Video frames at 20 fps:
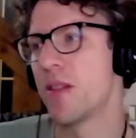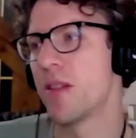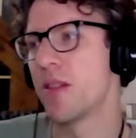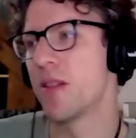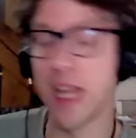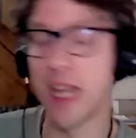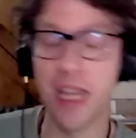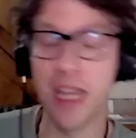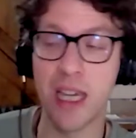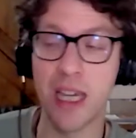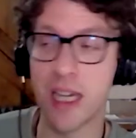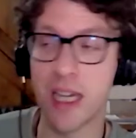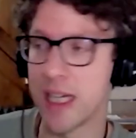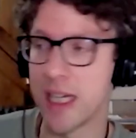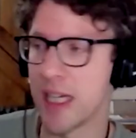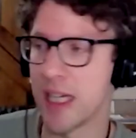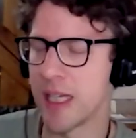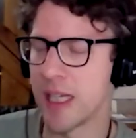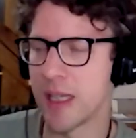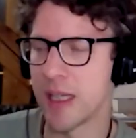take
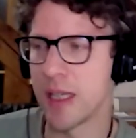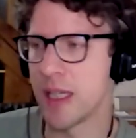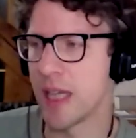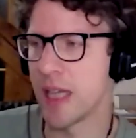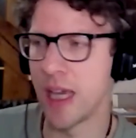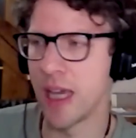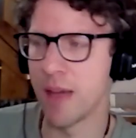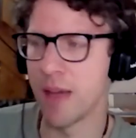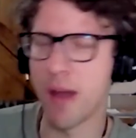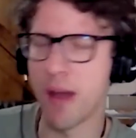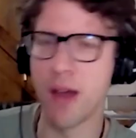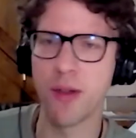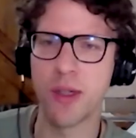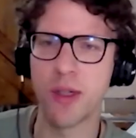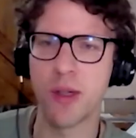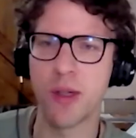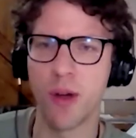say a mouse